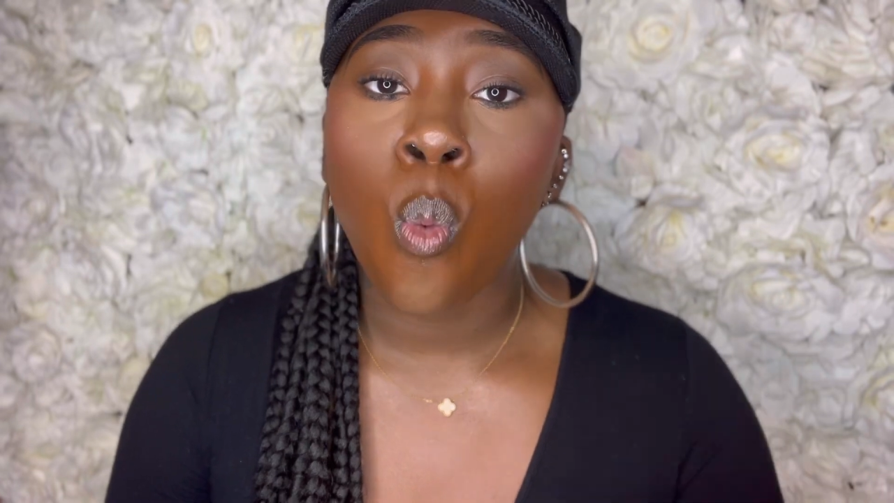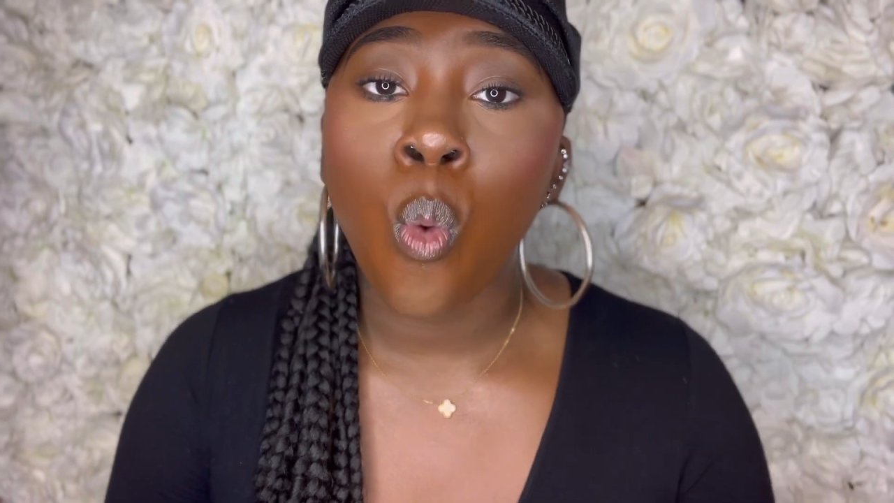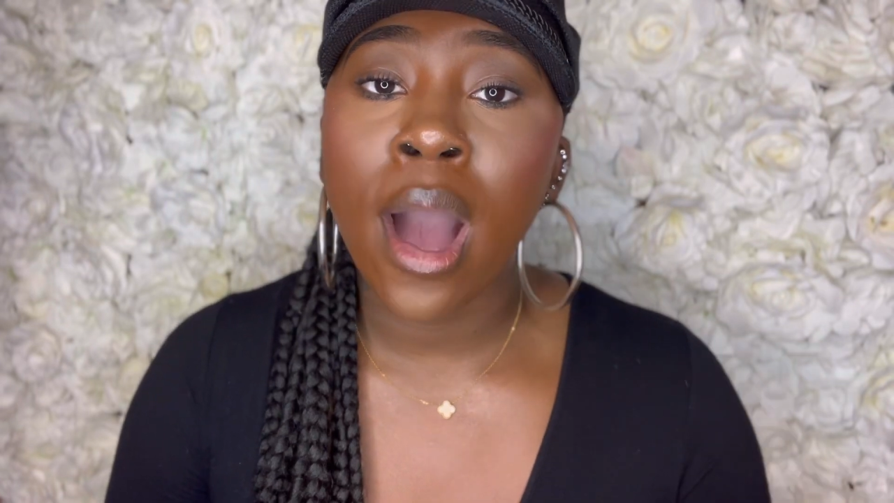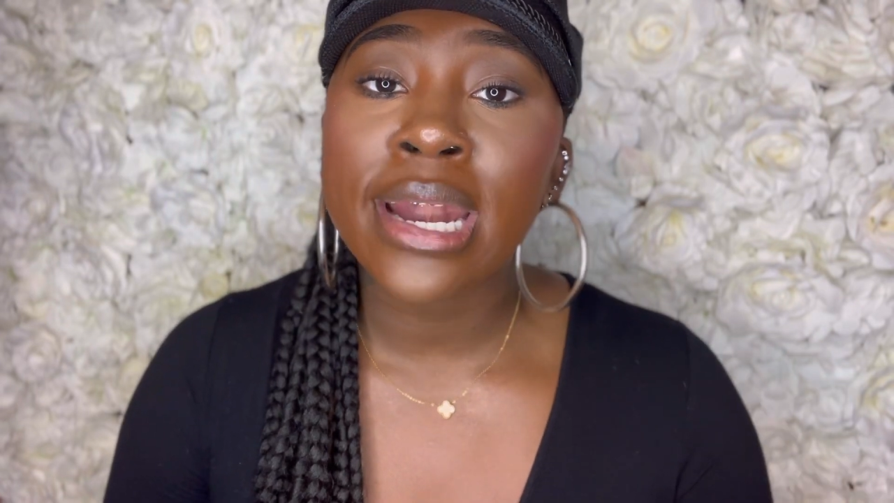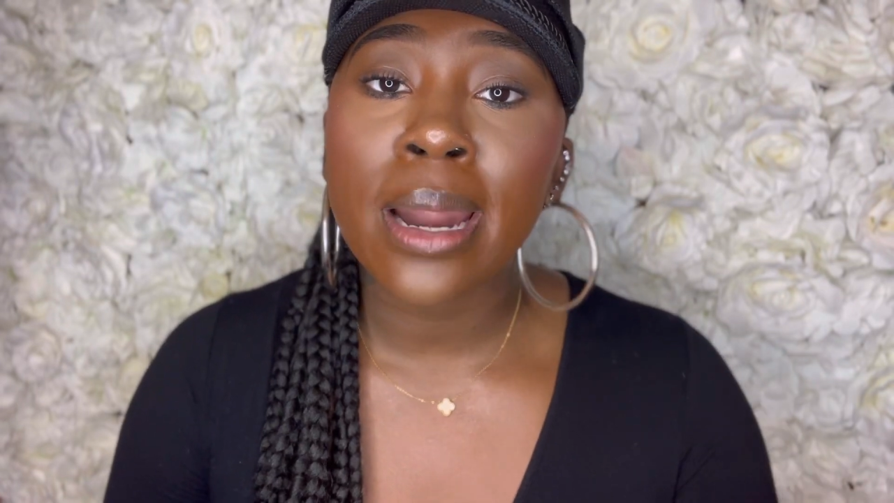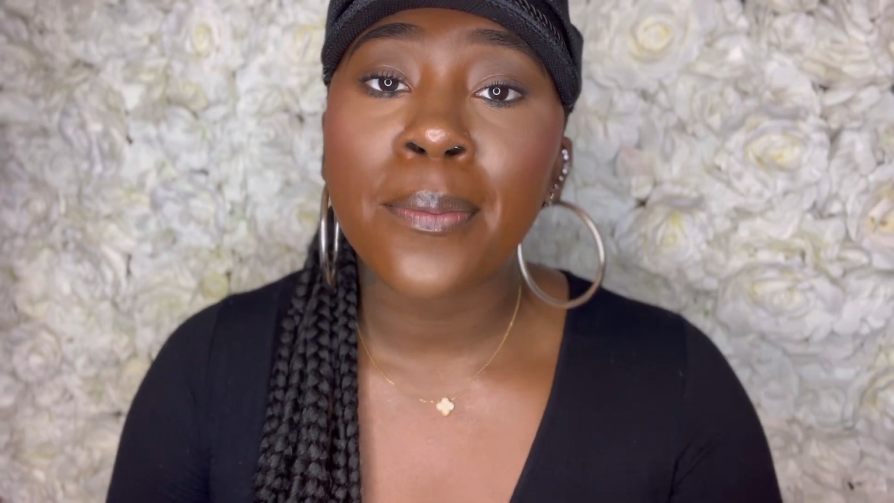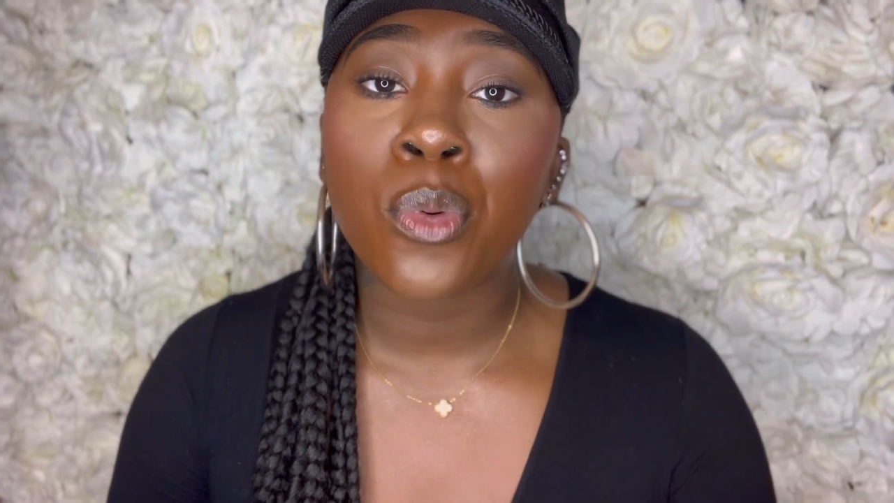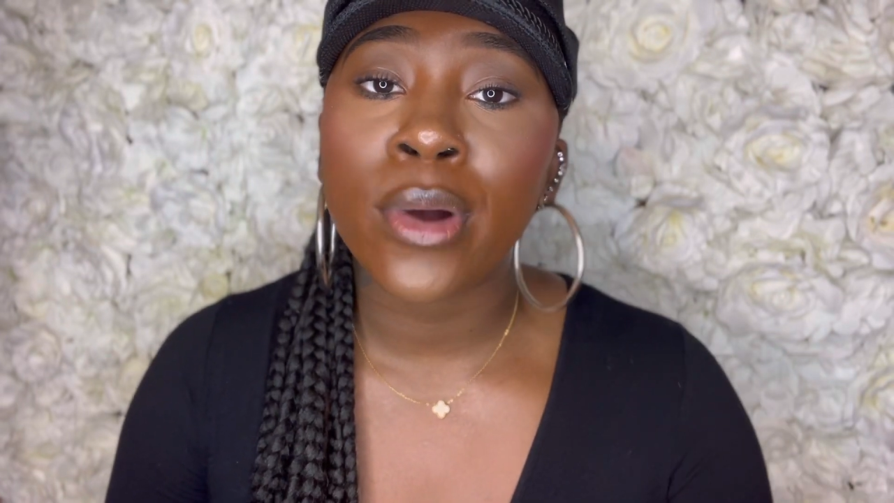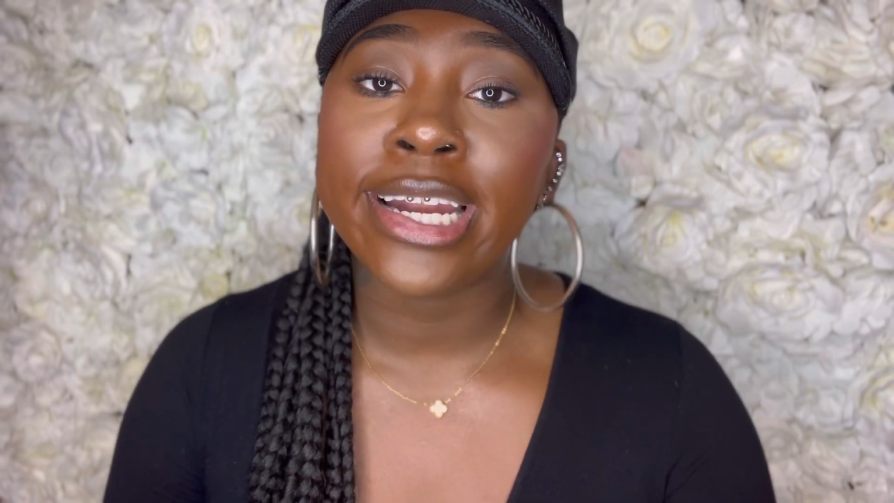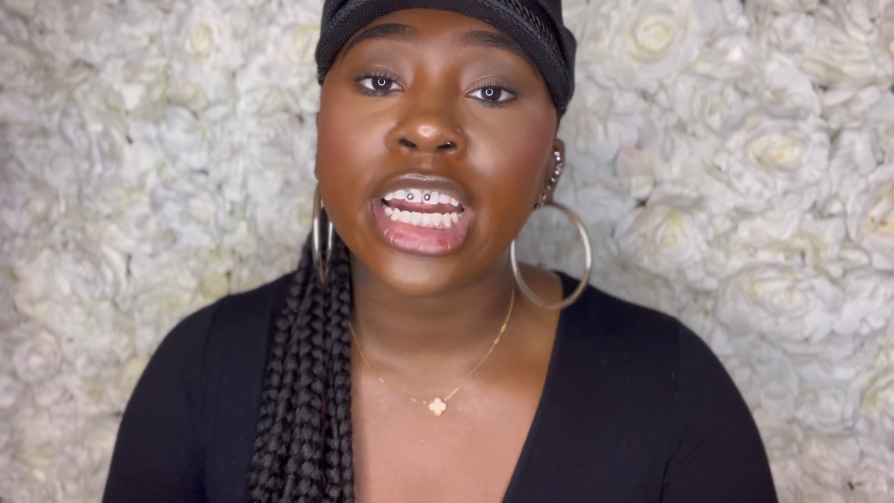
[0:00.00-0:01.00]

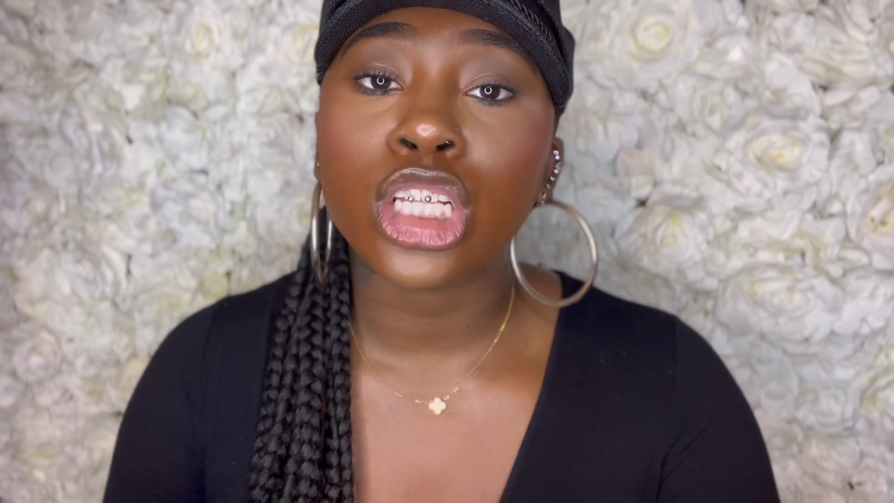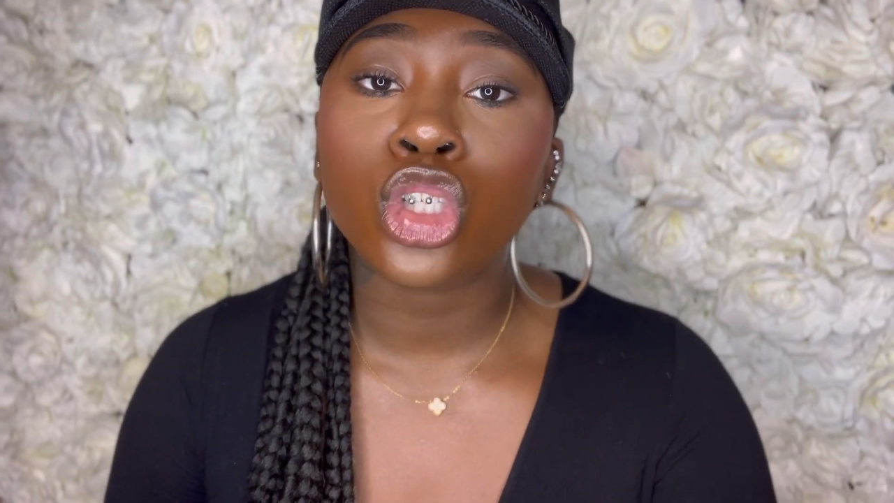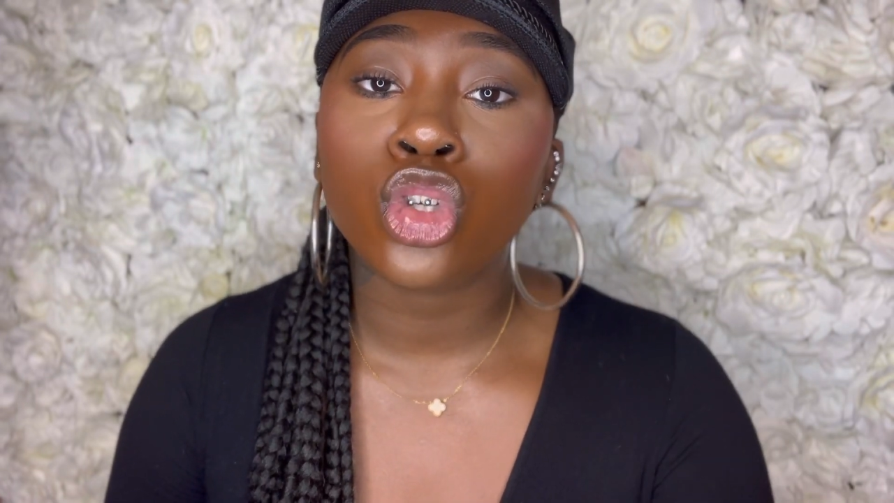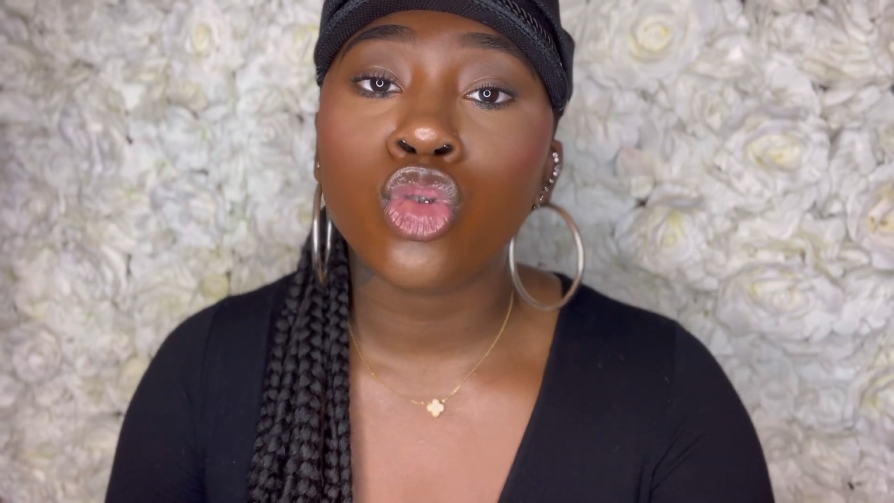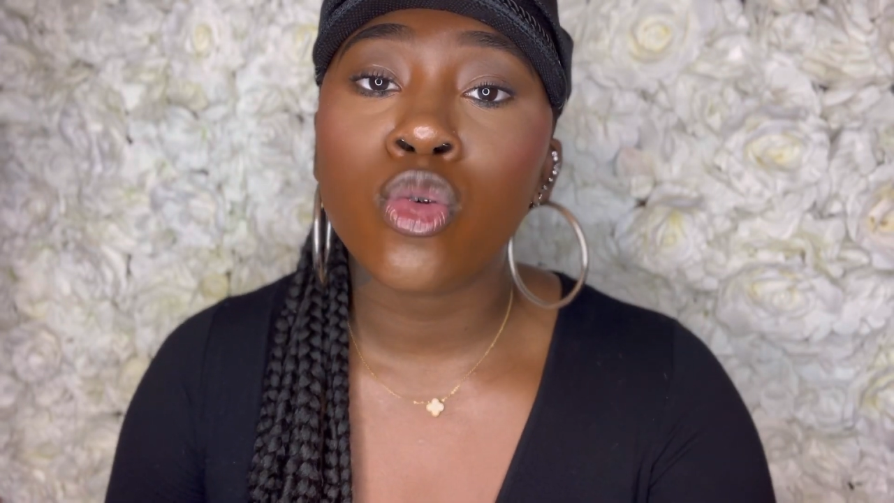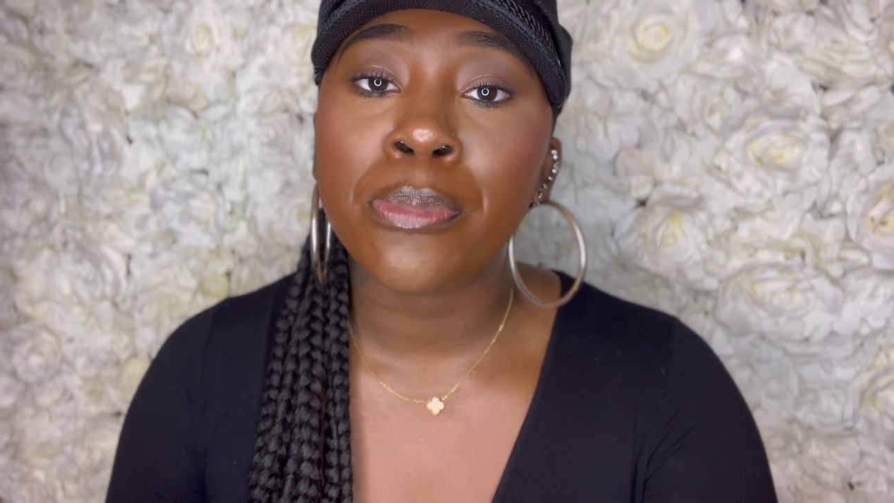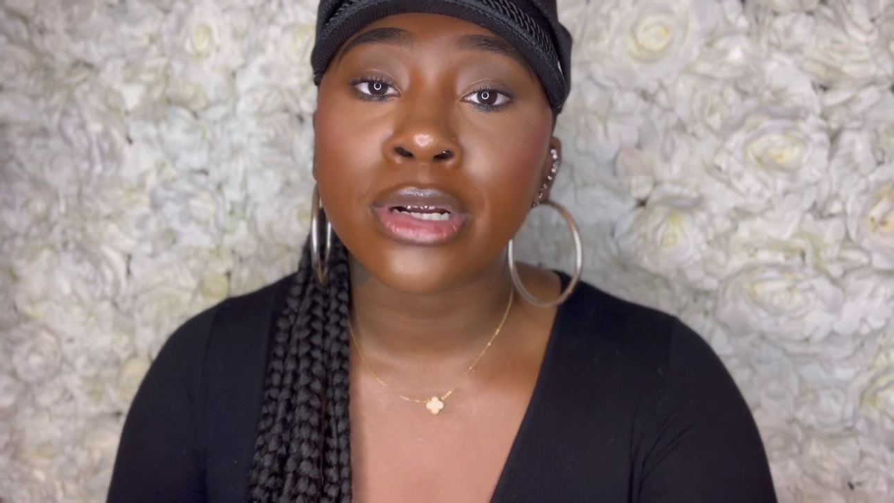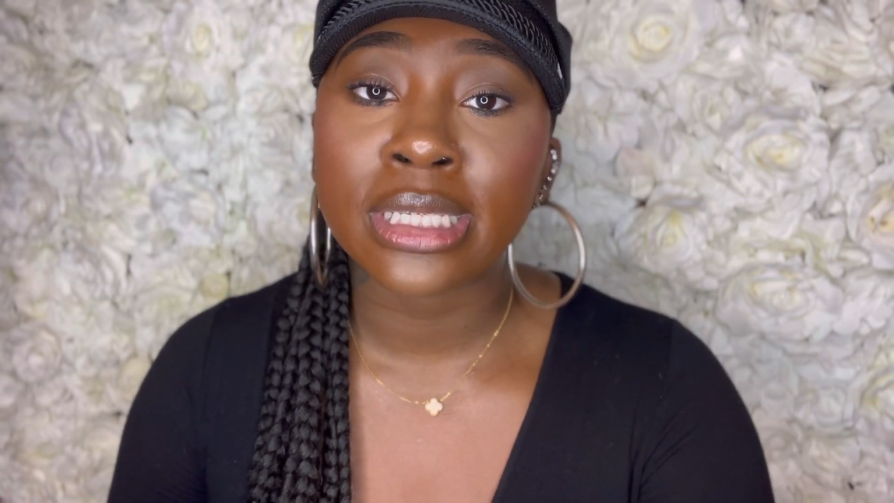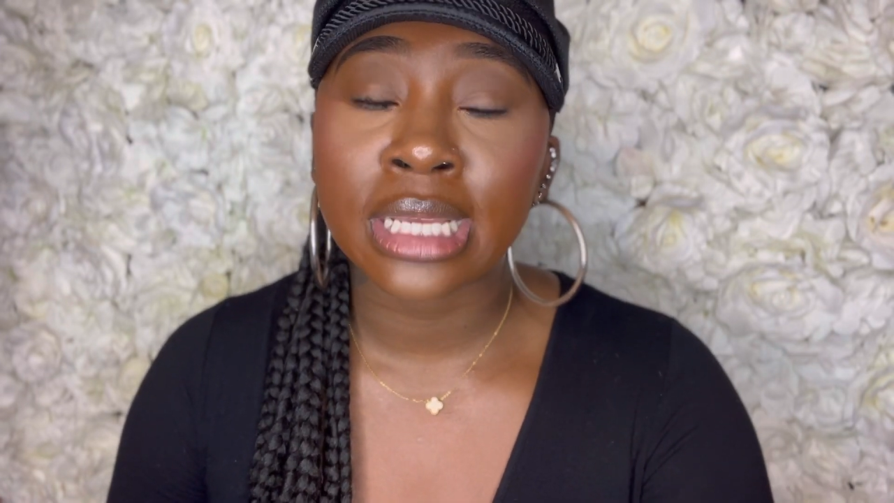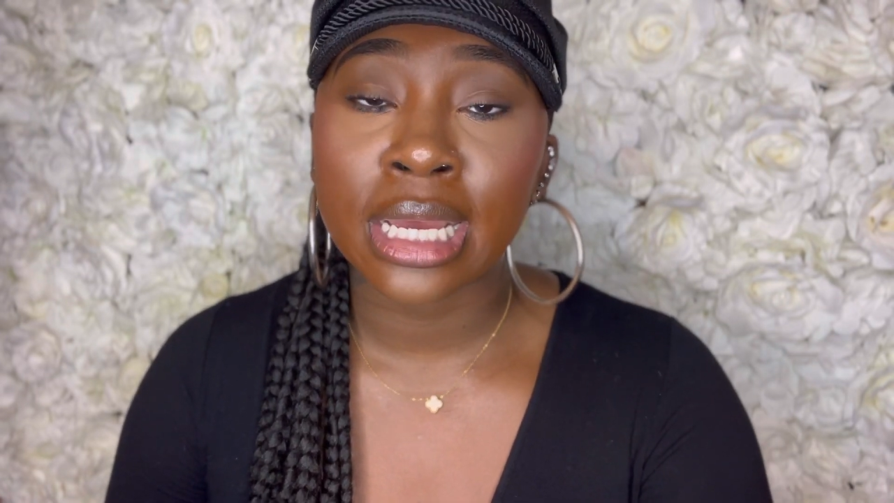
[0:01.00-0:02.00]

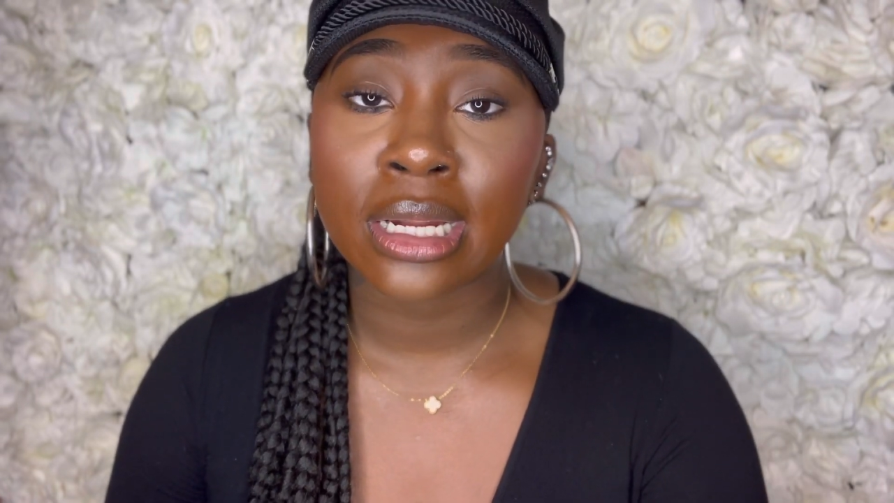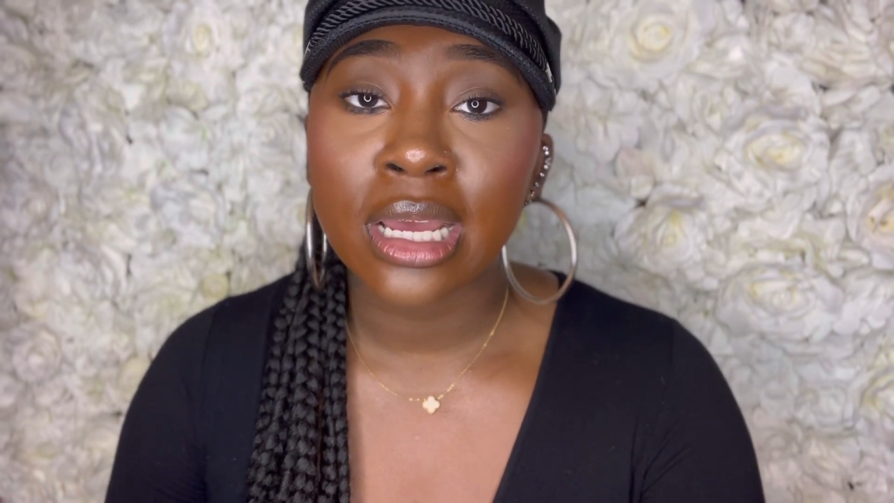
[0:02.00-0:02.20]
1.2%.